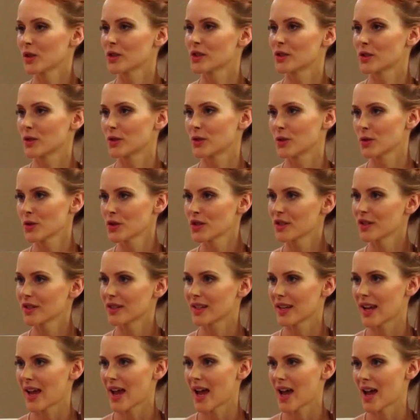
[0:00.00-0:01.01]
constitution
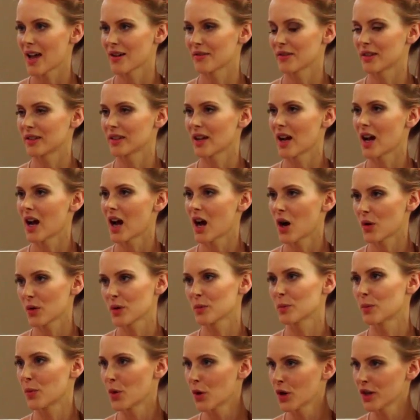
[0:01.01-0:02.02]
they have and how
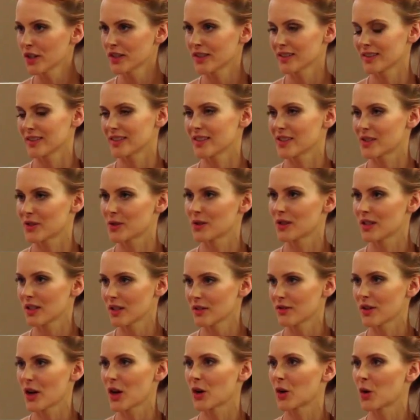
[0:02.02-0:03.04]
important it is to
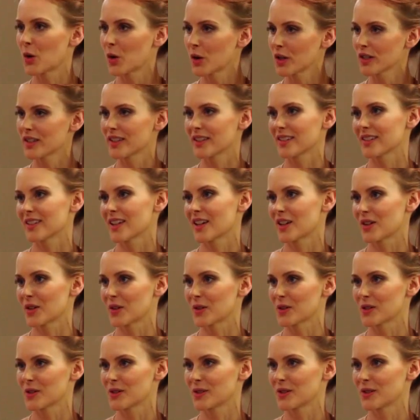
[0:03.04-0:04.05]
live according to their
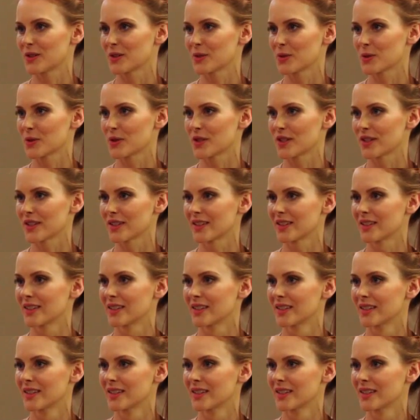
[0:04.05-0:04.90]
constitution.